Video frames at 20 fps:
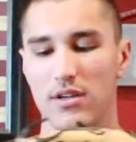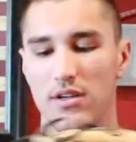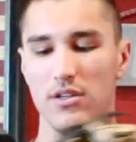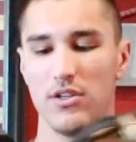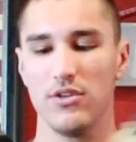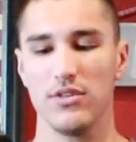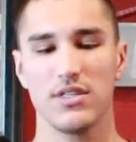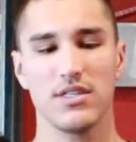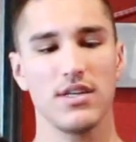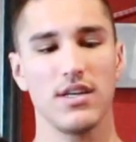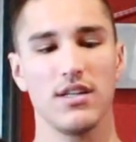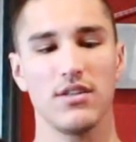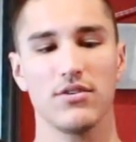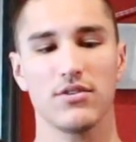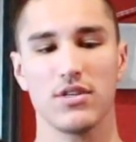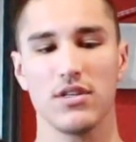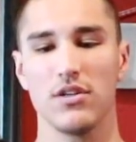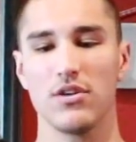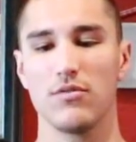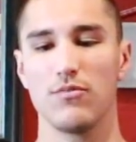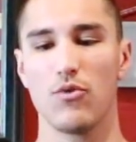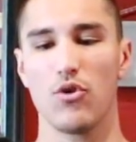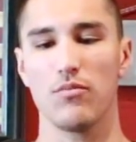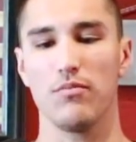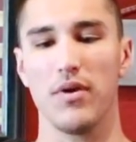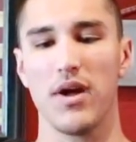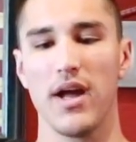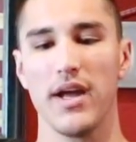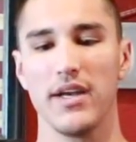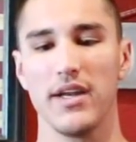you see there's a little more
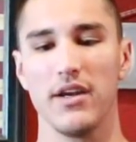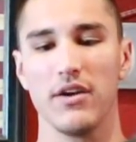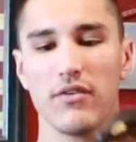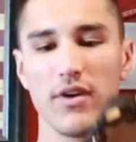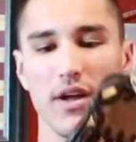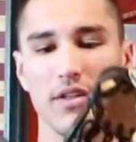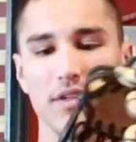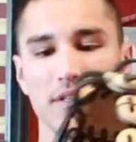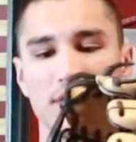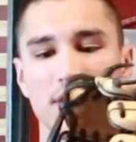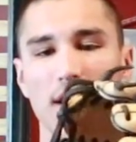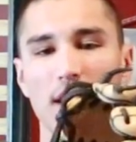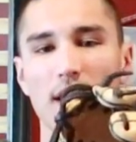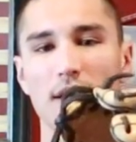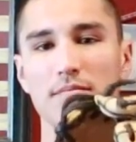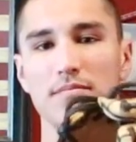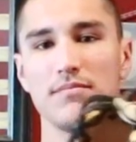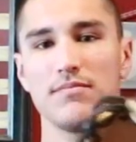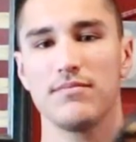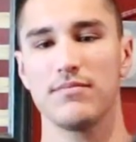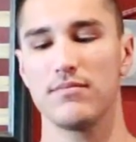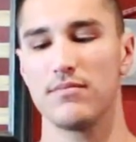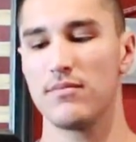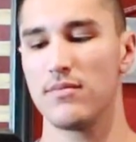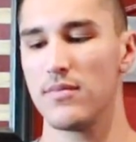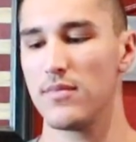binding around the top,